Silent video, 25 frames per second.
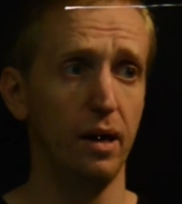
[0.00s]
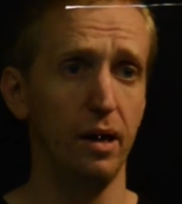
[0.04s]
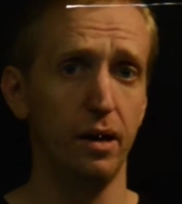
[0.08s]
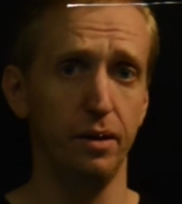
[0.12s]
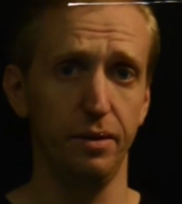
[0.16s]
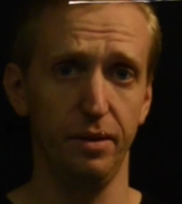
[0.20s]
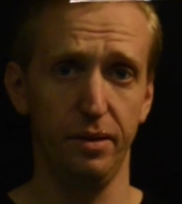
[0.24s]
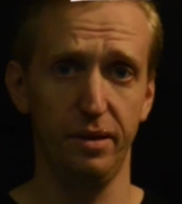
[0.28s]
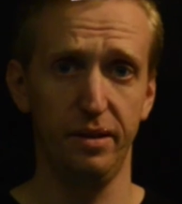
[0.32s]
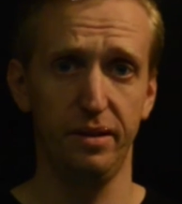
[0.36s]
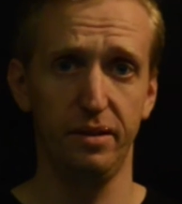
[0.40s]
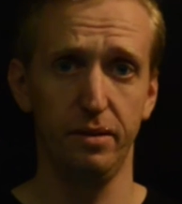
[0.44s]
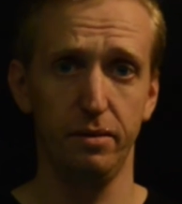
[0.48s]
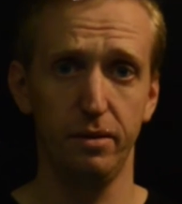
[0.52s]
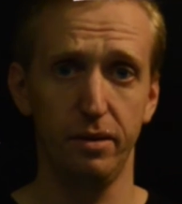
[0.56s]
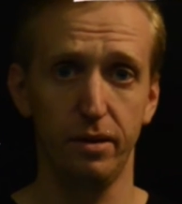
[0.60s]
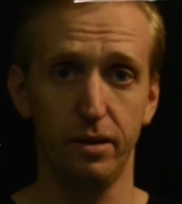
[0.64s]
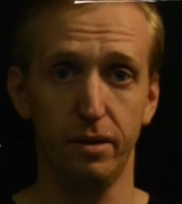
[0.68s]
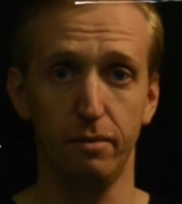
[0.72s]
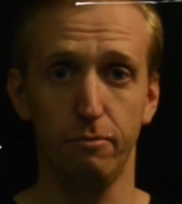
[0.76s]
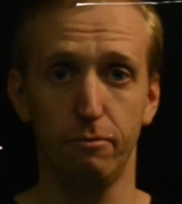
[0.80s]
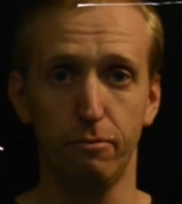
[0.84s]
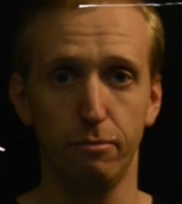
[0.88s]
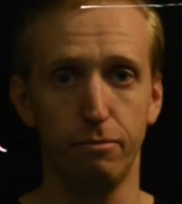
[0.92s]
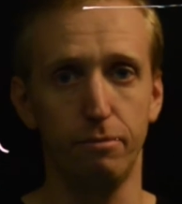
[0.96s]
And
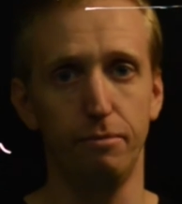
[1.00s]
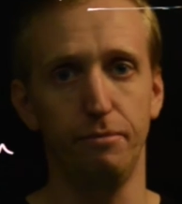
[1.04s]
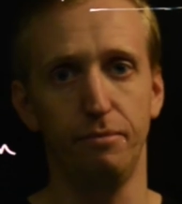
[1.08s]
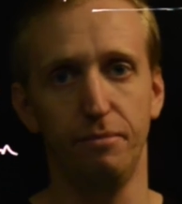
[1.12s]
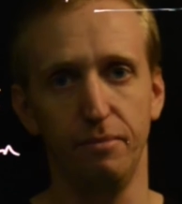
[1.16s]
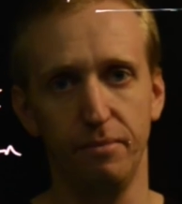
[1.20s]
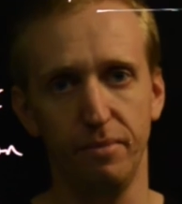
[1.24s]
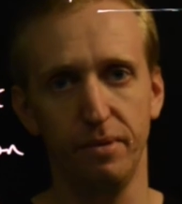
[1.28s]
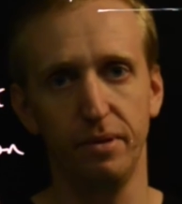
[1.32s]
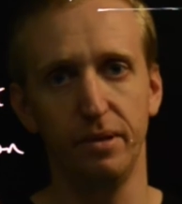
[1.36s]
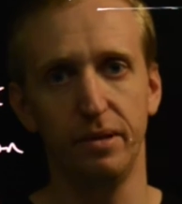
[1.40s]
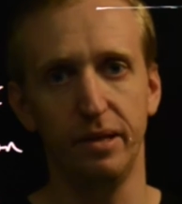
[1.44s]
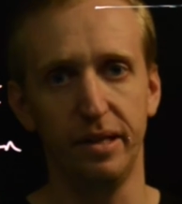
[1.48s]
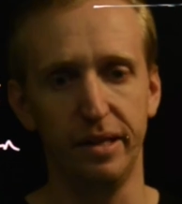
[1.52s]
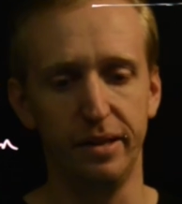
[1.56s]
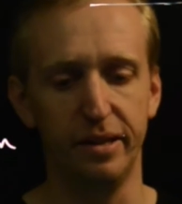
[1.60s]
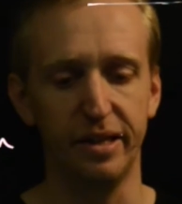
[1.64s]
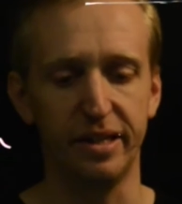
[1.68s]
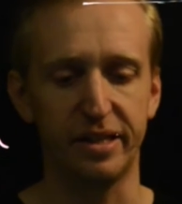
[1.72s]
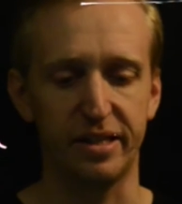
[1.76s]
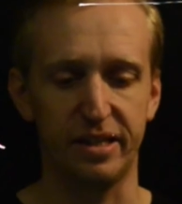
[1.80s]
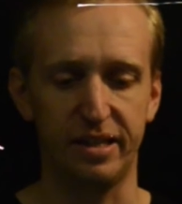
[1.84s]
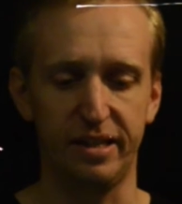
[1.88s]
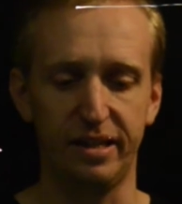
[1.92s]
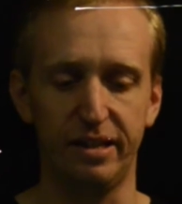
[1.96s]
um, in
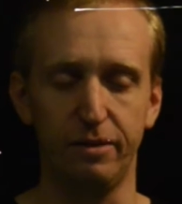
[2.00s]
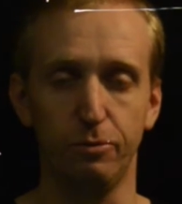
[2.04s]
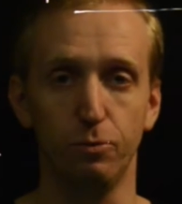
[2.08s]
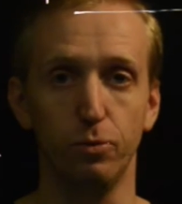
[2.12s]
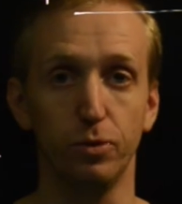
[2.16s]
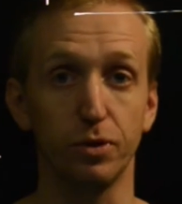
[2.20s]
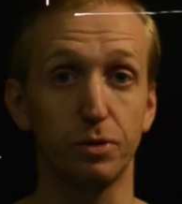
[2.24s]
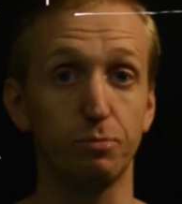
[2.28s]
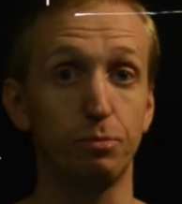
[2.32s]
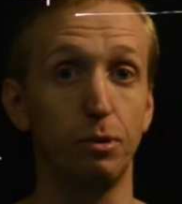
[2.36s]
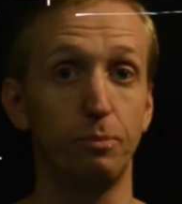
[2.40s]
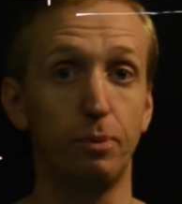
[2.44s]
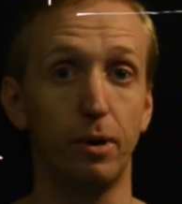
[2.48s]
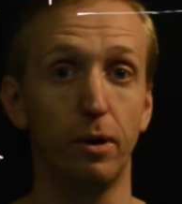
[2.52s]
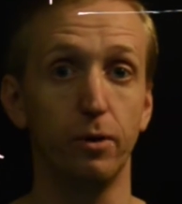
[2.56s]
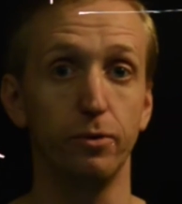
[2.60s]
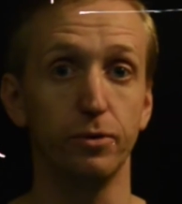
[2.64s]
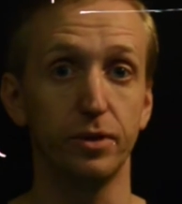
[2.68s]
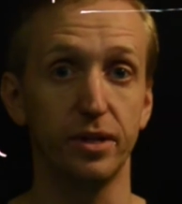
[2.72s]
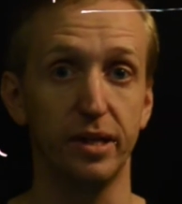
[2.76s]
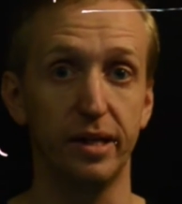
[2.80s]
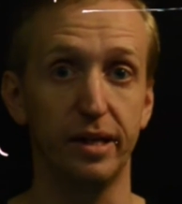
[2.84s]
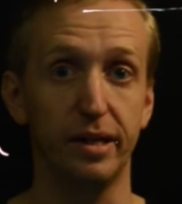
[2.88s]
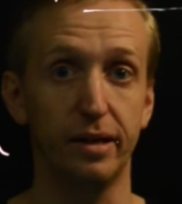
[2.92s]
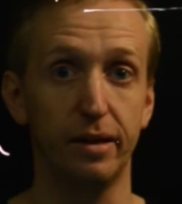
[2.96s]
this, he was
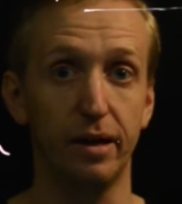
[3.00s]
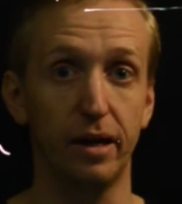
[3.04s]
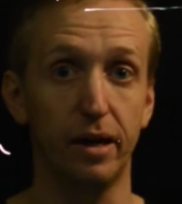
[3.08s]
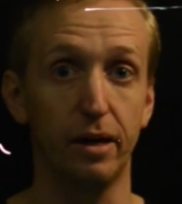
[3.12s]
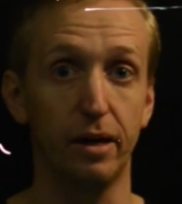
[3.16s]
proposing